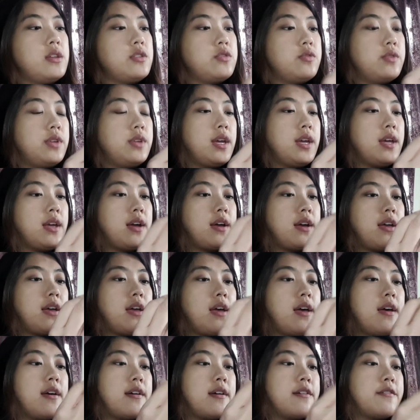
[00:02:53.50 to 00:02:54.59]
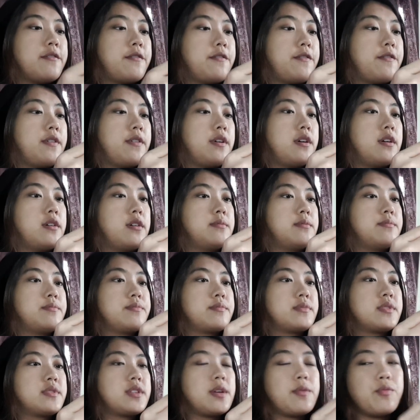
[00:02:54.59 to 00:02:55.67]
Today I have
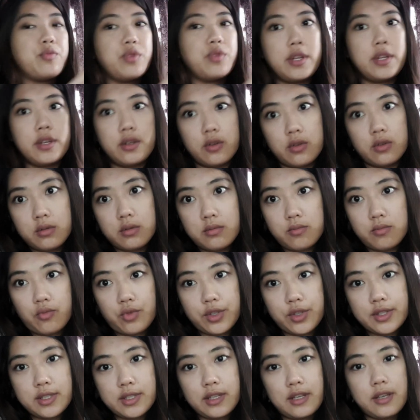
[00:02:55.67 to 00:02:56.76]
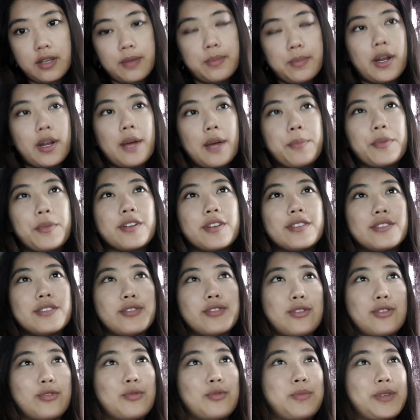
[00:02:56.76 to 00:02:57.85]
some really good muesli, but I'm not gonna
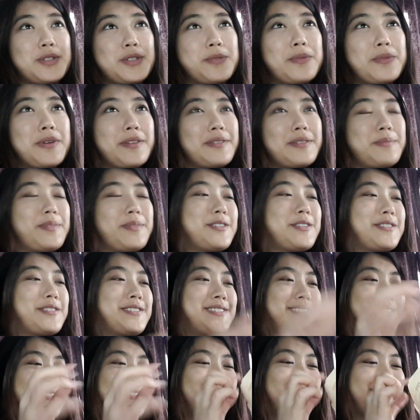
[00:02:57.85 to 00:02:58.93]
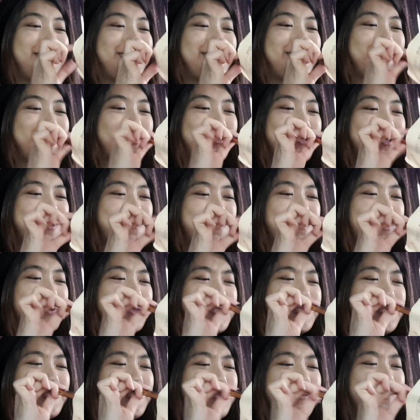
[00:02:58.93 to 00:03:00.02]
talk too much about it because this is not a
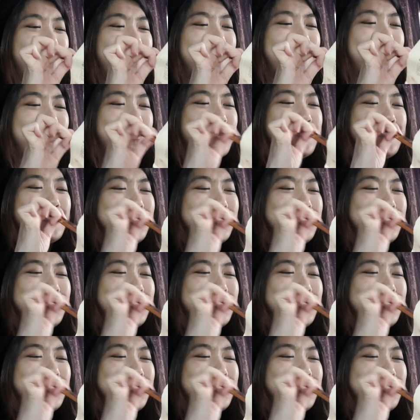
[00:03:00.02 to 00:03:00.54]
sponsored video